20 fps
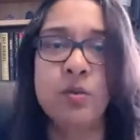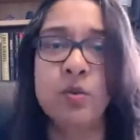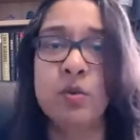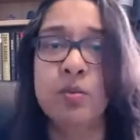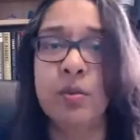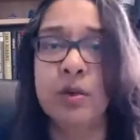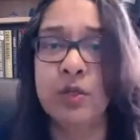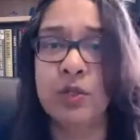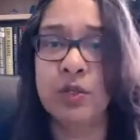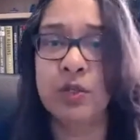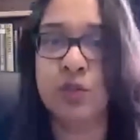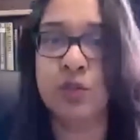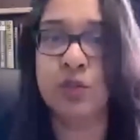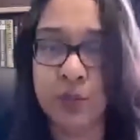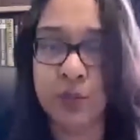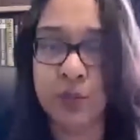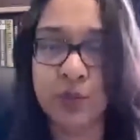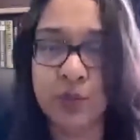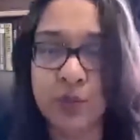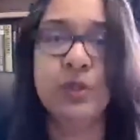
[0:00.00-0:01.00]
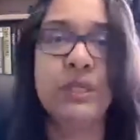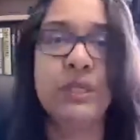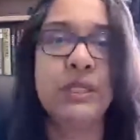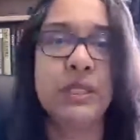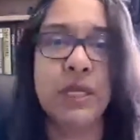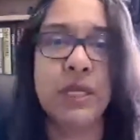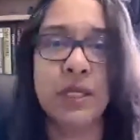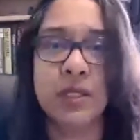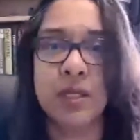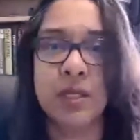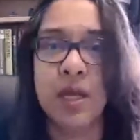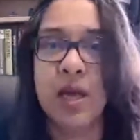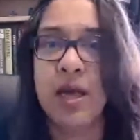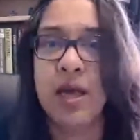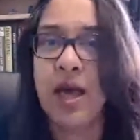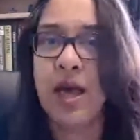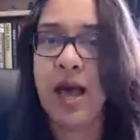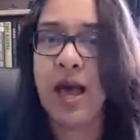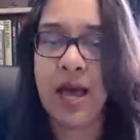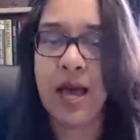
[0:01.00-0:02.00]
with my food choices,
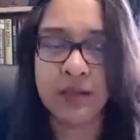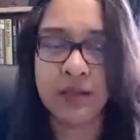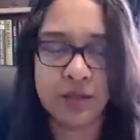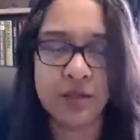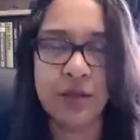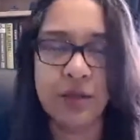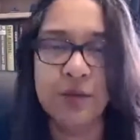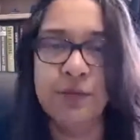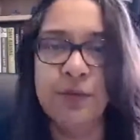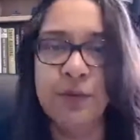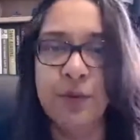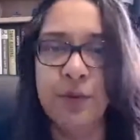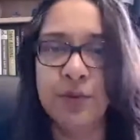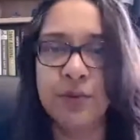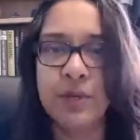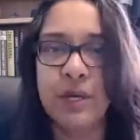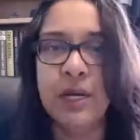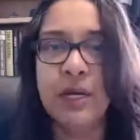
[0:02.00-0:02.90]
and so forth